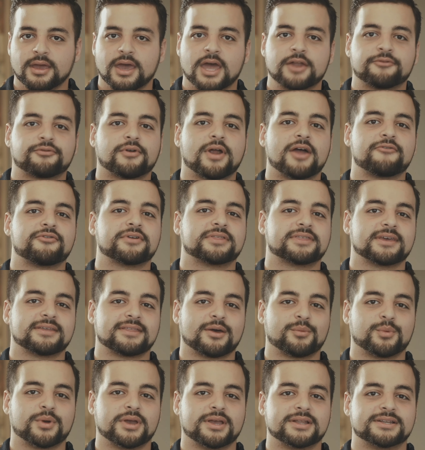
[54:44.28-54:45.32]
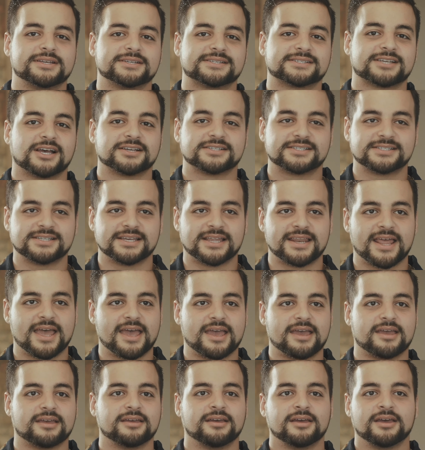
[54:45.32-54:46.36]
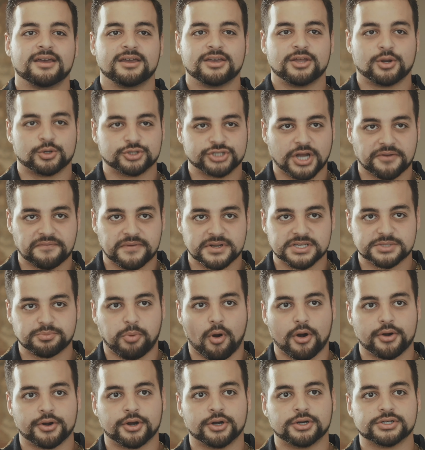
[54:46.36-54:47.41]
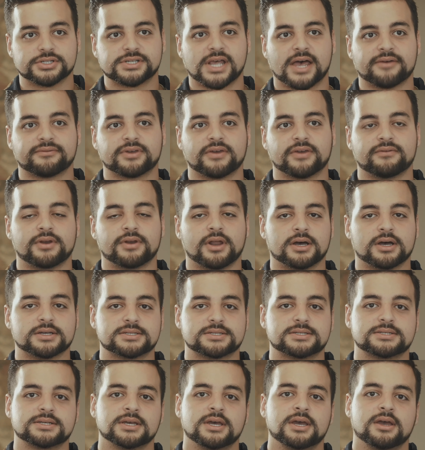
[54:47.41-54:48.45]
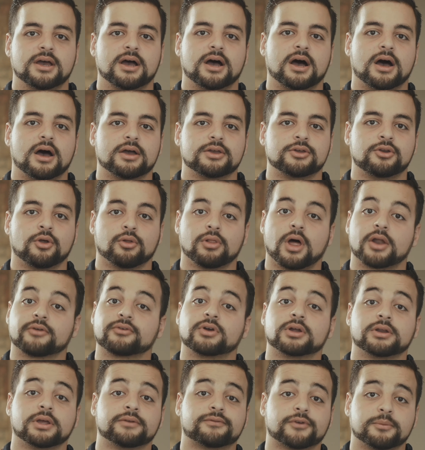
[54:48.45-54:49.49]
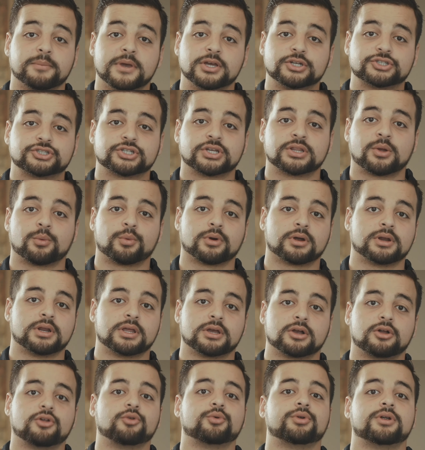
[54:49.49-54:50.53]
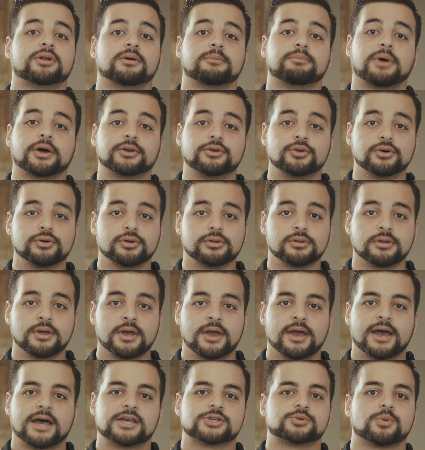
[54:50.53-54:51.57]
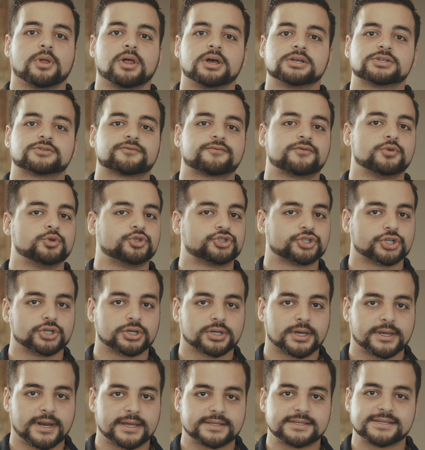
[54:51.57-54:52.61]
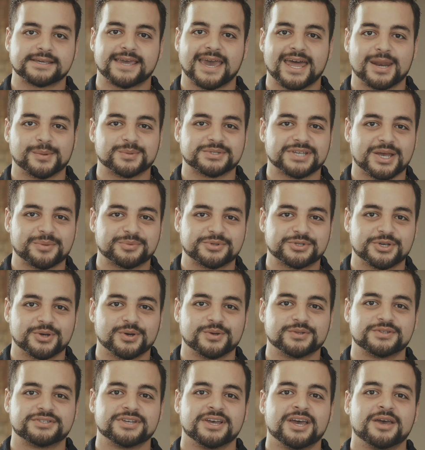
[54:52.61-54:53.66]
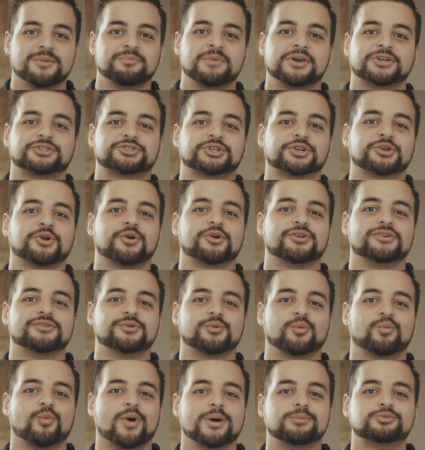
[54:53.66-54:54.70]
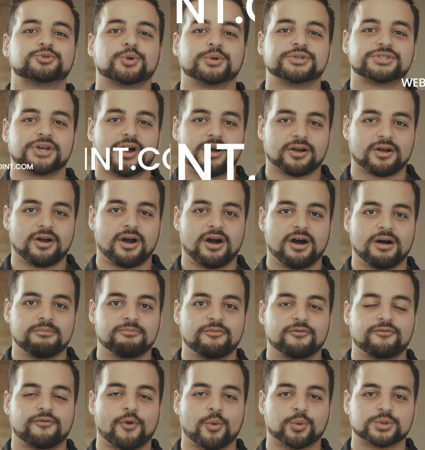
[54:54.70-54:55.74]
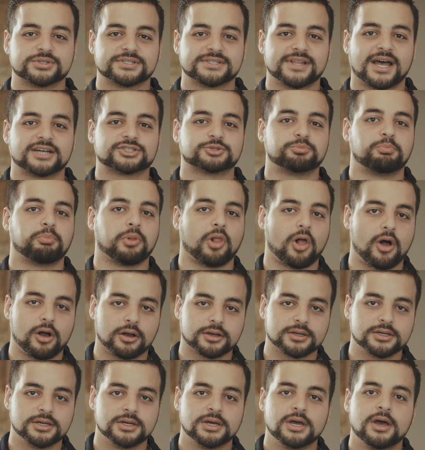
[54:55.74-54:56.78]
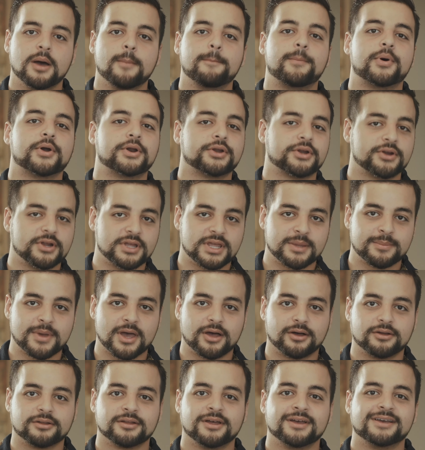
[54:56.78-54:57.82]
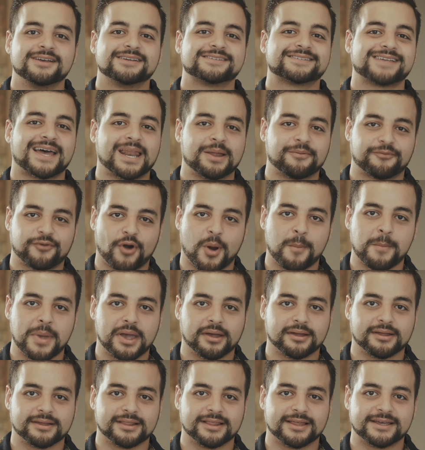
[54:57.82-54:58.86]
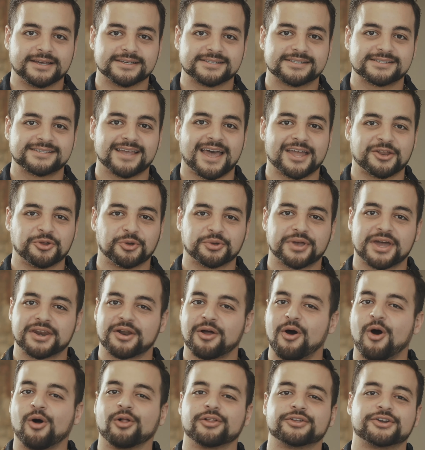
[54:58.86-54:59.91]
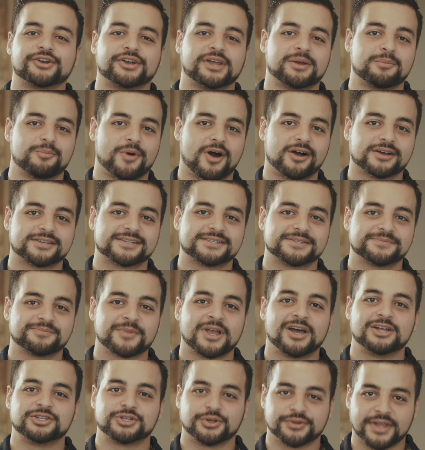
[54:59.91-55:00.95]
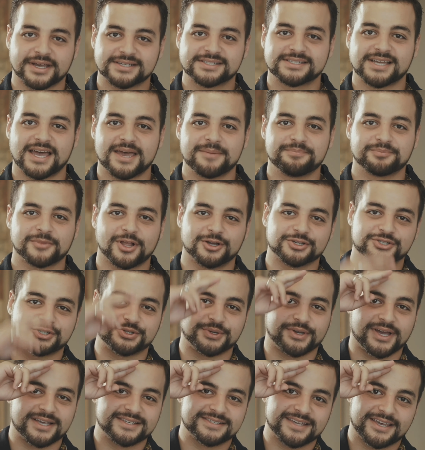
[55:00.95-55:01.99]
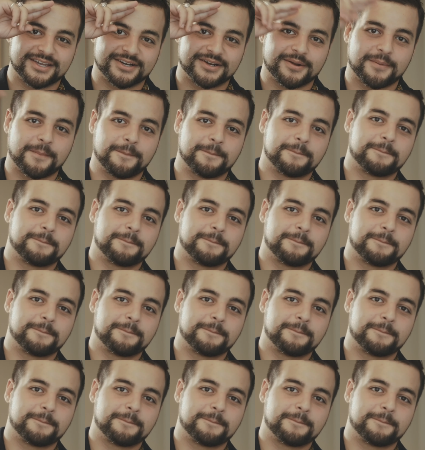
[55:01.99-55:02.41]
And for everything that we discussed today, Jeff and his partners have given us a lot of good information that we're going to include in a bundle, as well as future Connecting Cannabis episodes. Make sure to go to webjoint.com/blog, put in your email, sign up for our mailing list, and you'll get it all in your inbox. Until next time, I'll see you guys later.